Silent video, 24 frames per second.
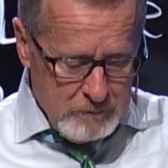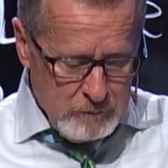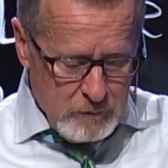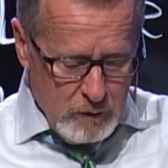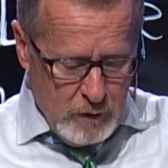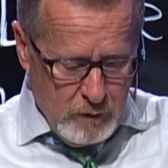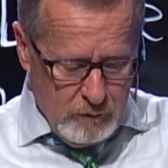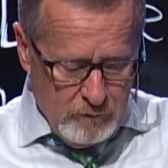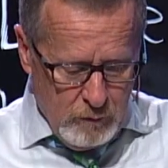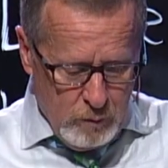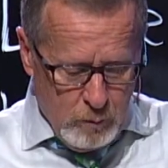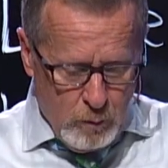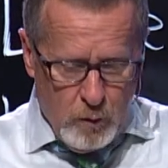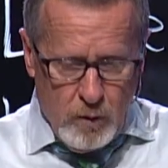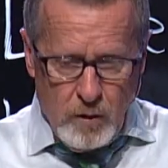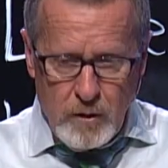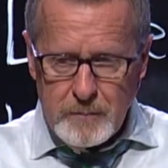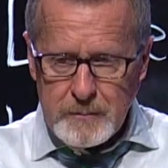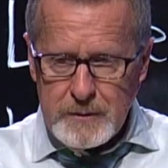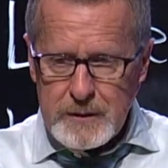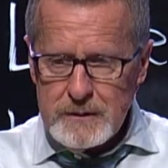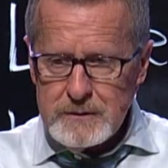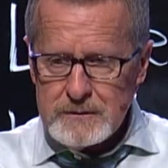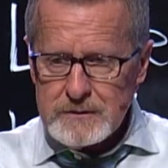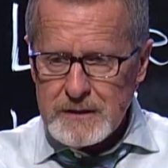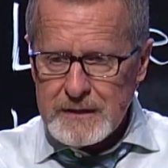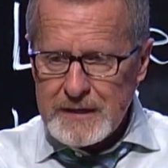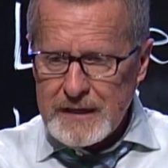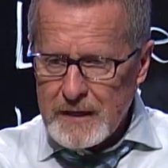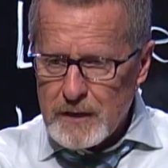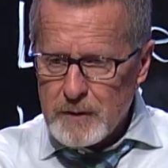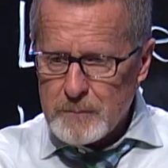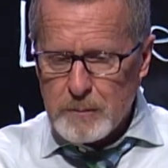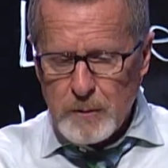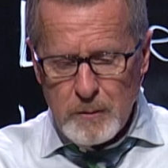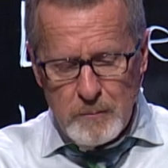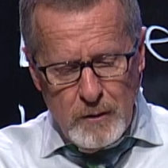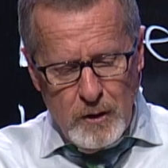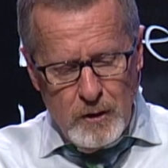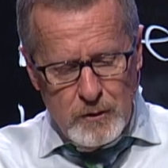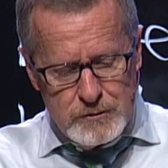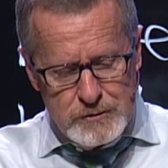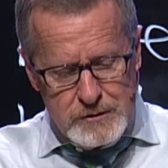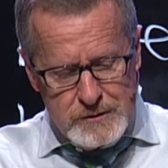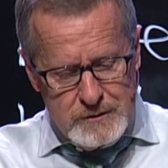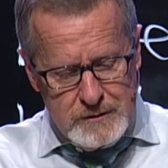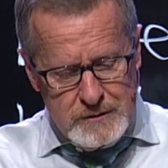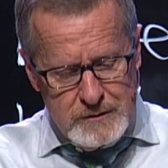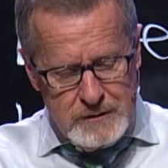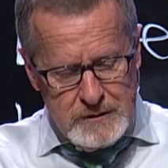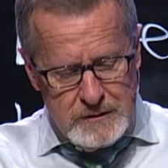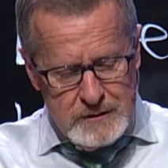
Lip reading: global warming, to get a promotion?